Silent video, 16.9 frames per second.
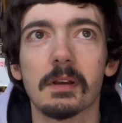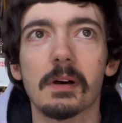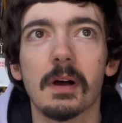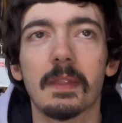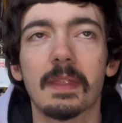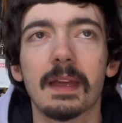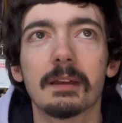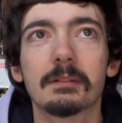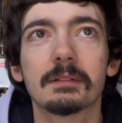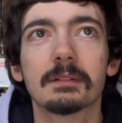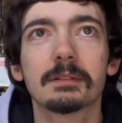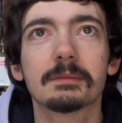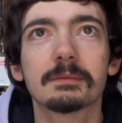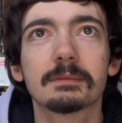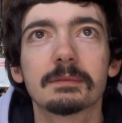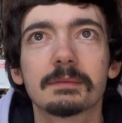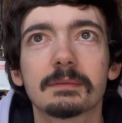that, that
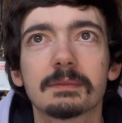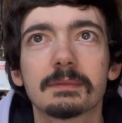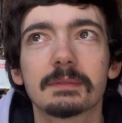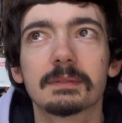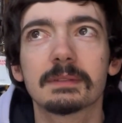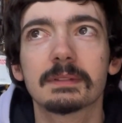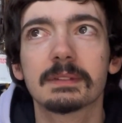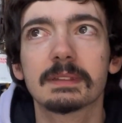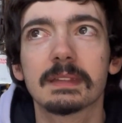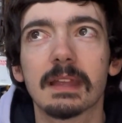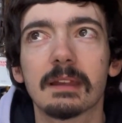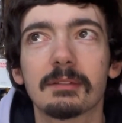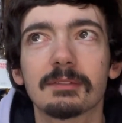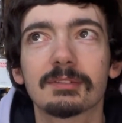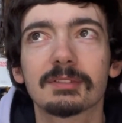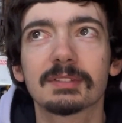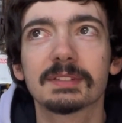
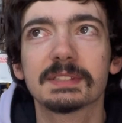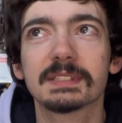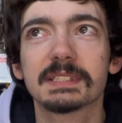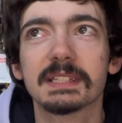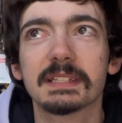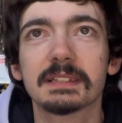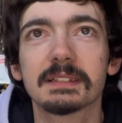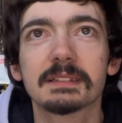was sick.